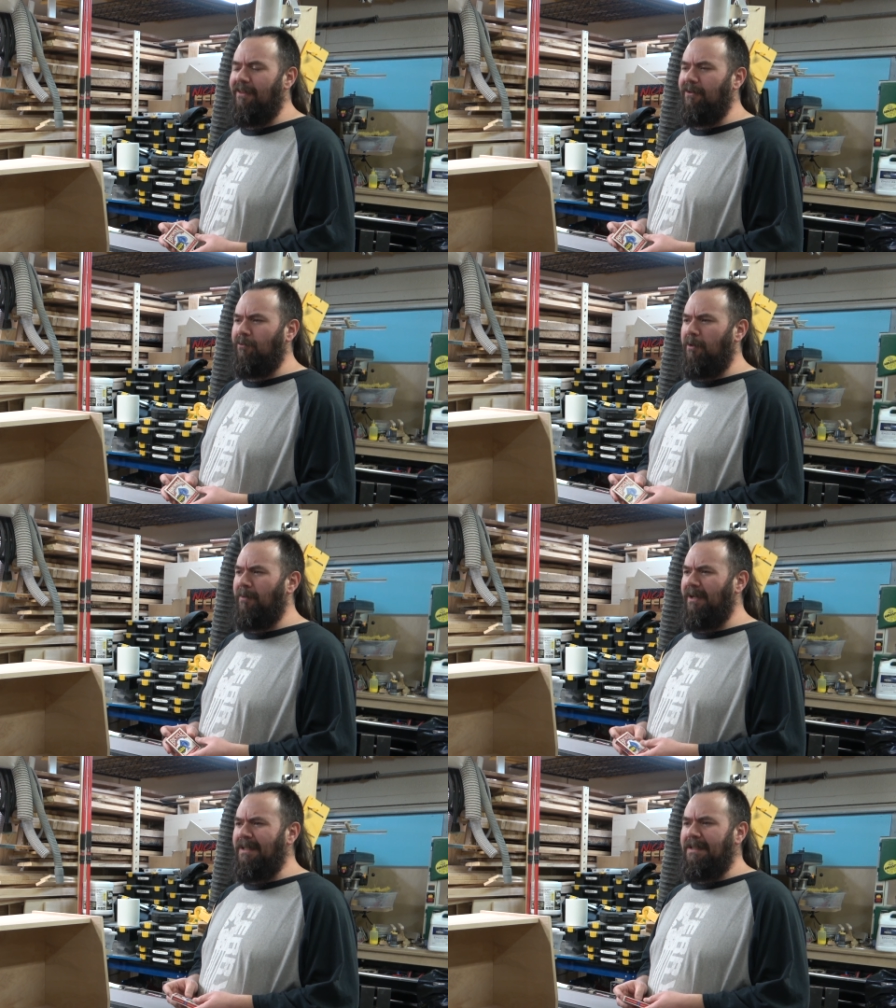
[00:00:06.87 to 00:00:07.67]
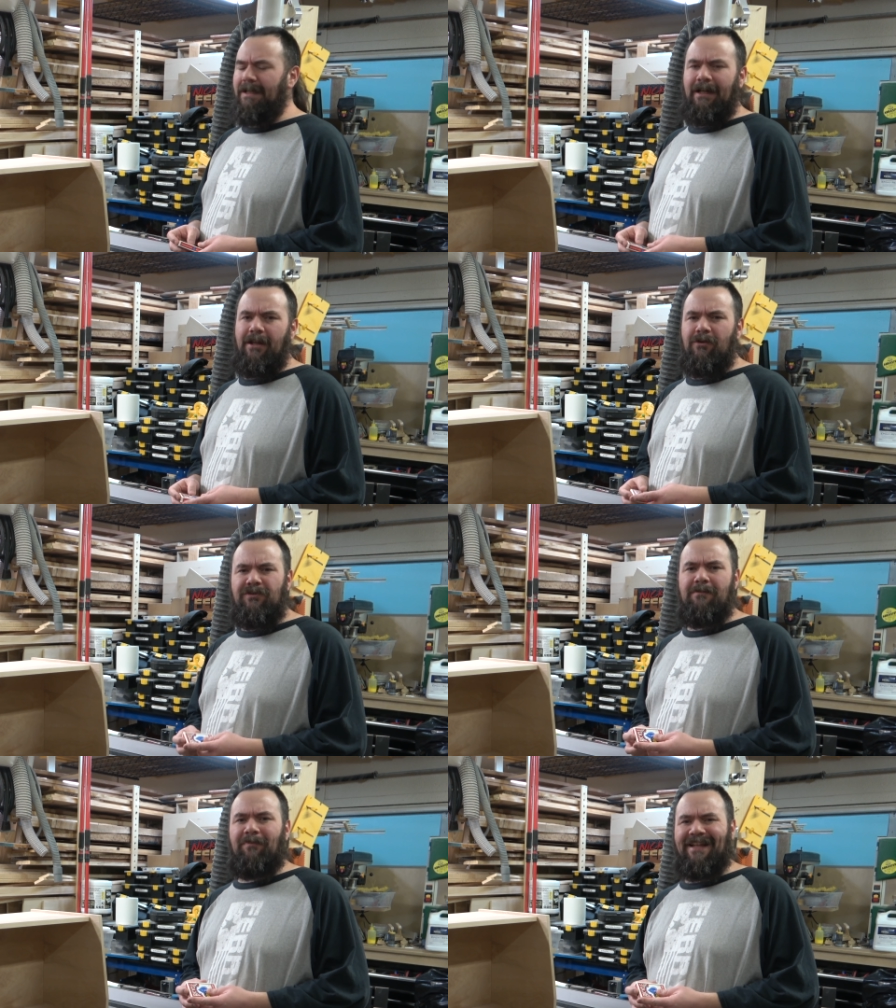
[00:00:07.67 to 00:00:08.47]
of this one, but uh,
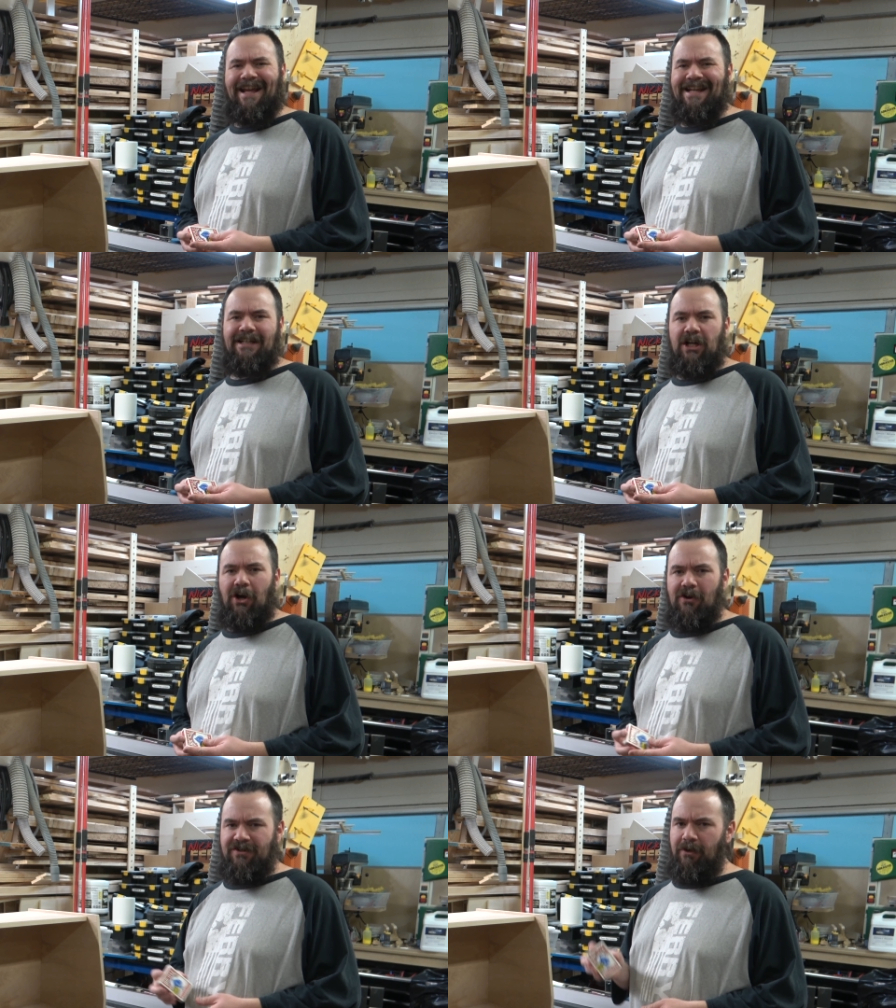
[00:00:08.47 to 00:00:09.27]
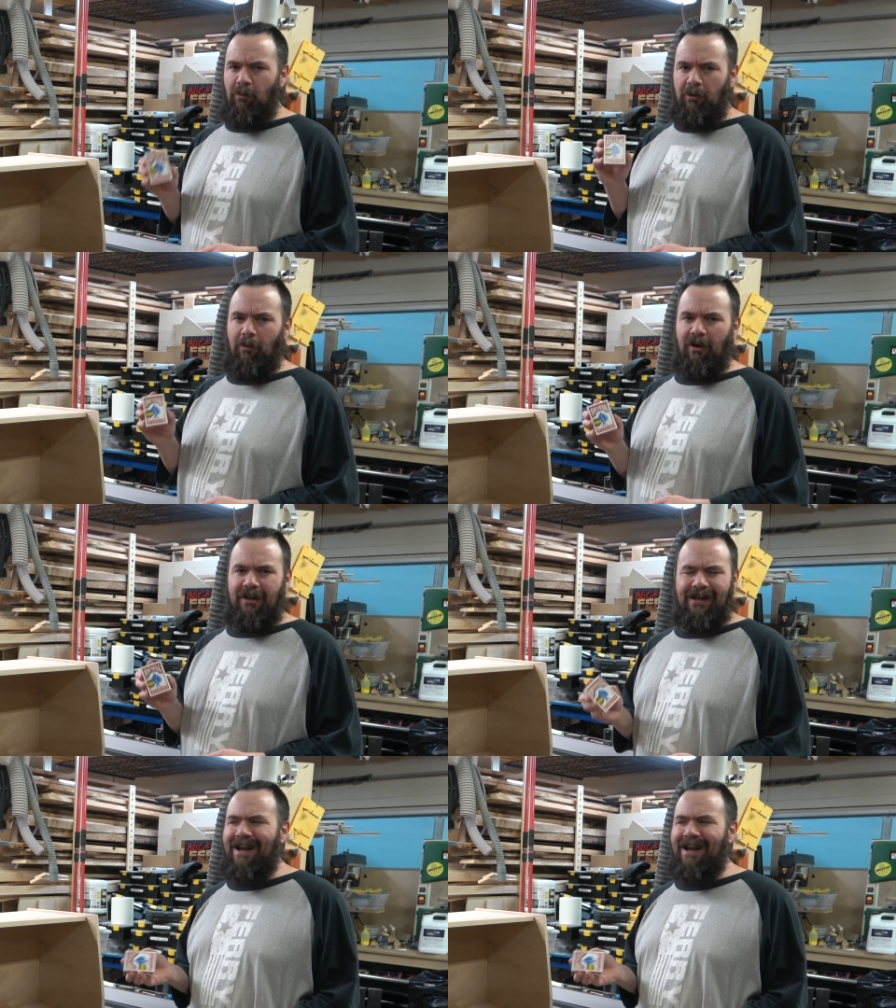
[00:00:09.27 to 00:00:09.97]
using playing cards in woodworking.